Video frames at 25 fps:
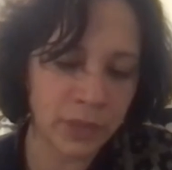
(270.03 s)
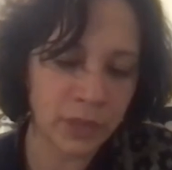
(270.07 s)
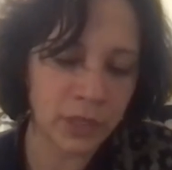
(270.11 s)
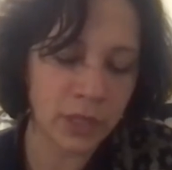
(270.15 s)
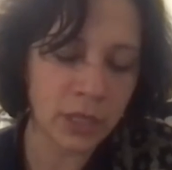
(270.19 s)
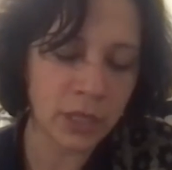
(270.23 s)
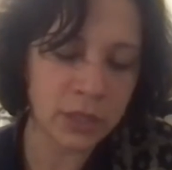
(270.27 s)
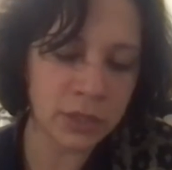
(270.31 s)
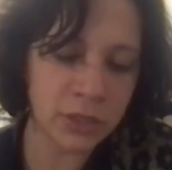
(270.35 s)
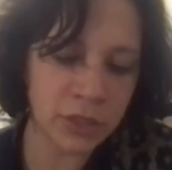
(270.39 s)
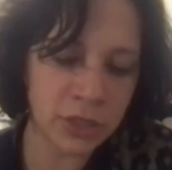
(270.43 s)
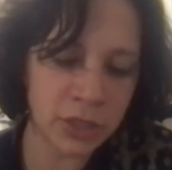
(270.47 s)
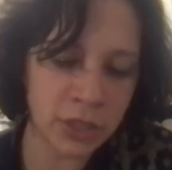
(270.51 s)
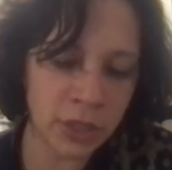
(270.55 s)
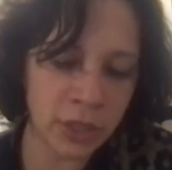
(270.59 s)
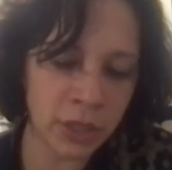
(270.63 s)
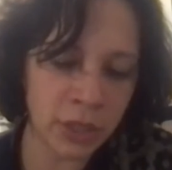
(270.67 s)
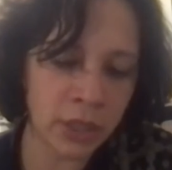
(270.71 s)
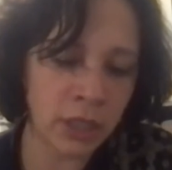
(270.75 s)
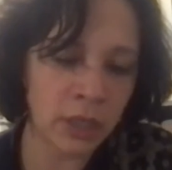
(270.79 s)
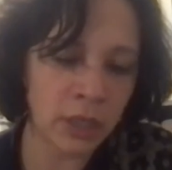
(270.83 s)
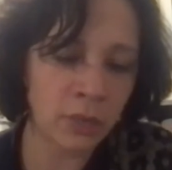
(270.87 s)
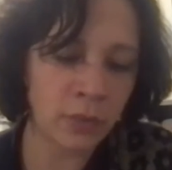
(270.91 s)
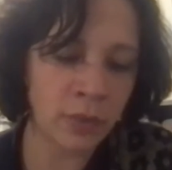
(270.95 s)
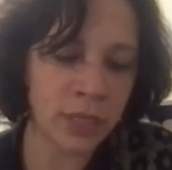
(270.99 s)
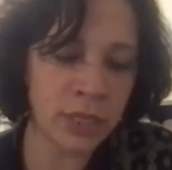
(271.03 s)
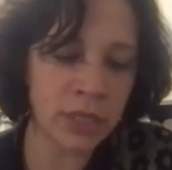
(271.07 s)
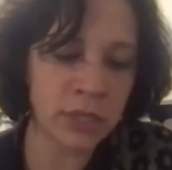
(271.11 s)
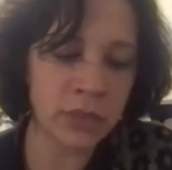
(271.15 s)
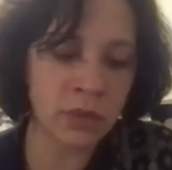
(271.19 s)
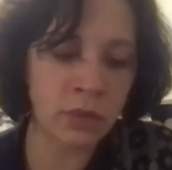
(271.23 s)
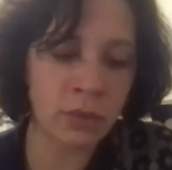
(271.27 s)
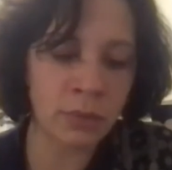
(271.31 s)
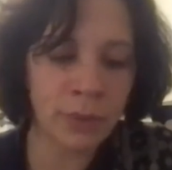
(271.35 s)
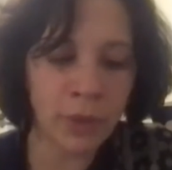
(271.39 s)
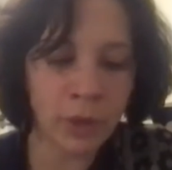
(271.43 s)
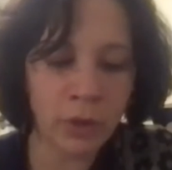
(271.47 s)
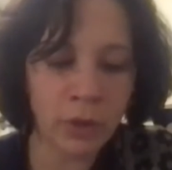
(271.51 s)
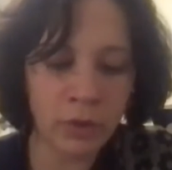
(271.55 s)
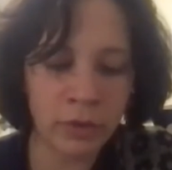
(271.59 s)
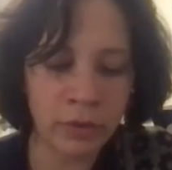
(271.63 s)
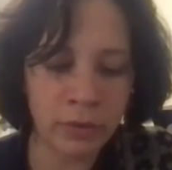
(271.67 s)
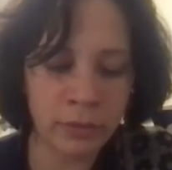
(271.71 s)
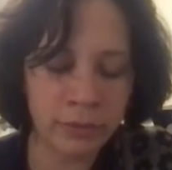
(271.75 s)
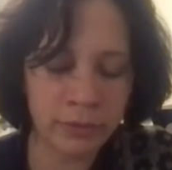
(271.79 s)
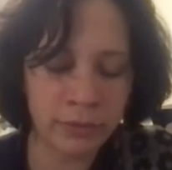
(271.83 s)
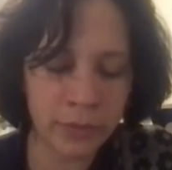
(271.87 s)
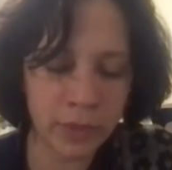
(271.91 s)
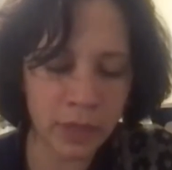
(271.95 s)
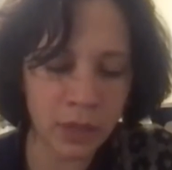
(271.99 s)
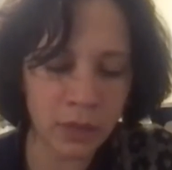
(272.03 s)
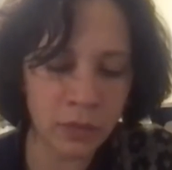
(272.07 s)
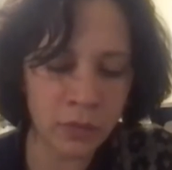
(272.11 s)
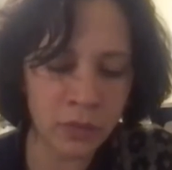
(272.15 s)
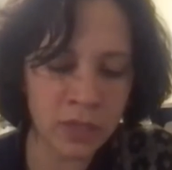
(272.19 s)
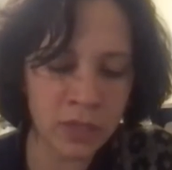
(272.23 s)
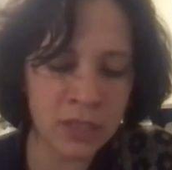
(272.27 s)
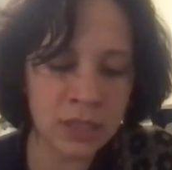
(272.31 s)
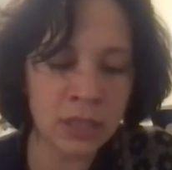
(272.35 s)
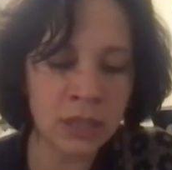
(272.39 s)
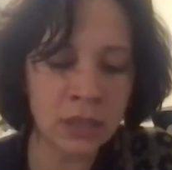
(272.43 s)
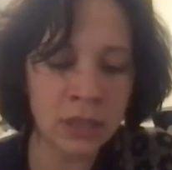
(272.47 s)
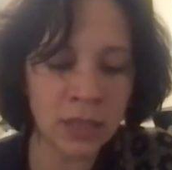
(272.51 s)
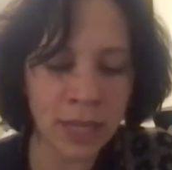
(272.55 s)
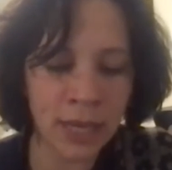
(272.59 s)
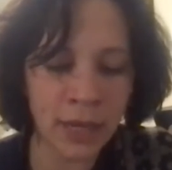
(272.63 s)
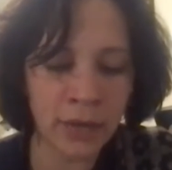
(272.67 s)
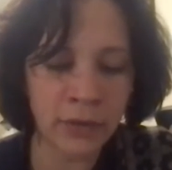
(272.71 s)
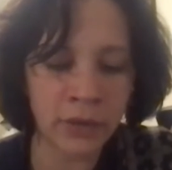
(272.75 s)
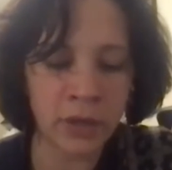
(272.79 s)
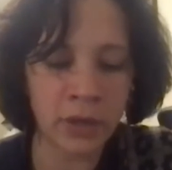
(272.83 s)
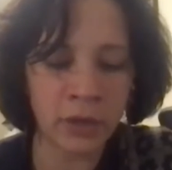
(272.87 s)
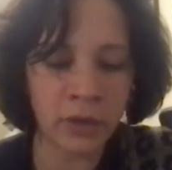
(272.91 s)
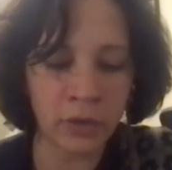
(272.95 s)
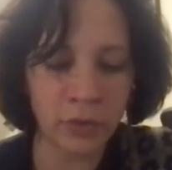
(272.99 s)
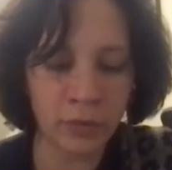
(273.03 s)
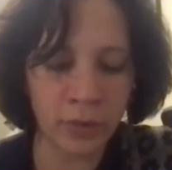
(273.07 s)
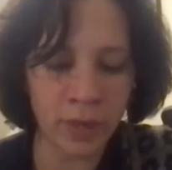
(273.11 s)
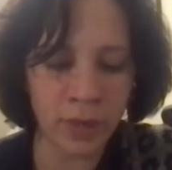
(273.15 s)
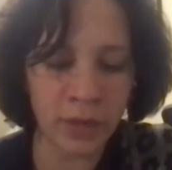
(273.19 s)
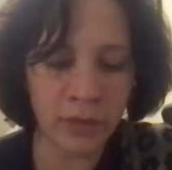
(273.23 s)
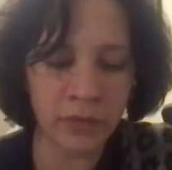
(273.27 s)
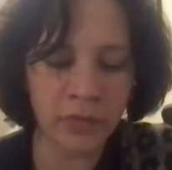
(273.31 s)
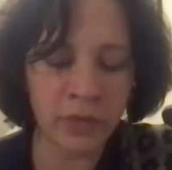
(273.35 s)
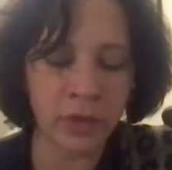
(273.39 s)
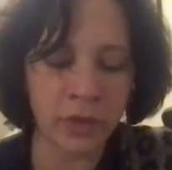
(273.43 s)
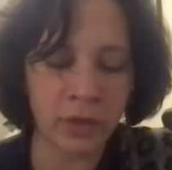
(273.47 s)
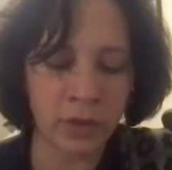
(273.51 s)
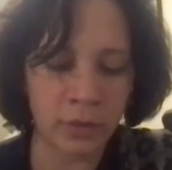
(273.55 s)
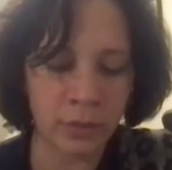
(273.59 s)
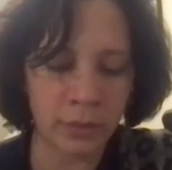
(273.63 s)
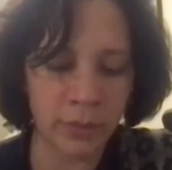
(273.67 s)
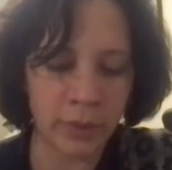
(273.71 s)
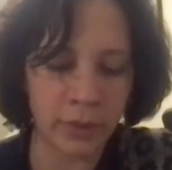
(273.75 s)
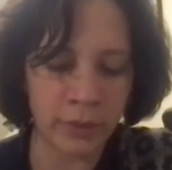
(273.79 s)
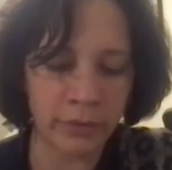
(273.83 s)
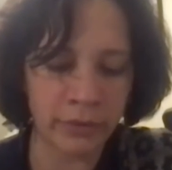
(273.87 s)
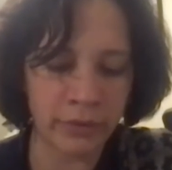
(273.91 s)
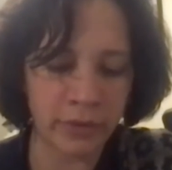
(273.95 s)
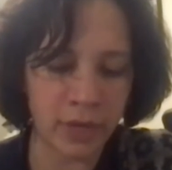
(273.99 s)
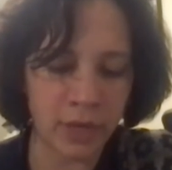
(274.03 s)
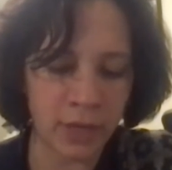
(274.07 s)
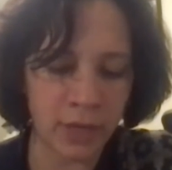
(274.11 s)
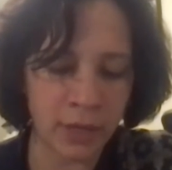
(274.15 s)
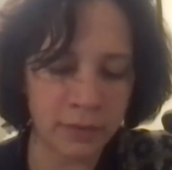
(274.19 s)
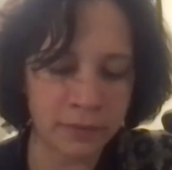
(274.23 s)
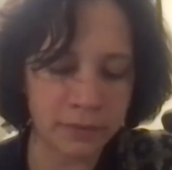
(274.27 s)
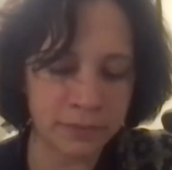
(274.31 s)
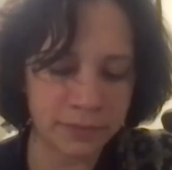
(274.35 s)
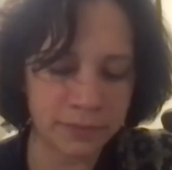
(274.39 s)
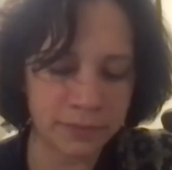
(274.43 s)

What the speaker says: Each year, he rates her a poem and reads it aloud at her grave on her birthday.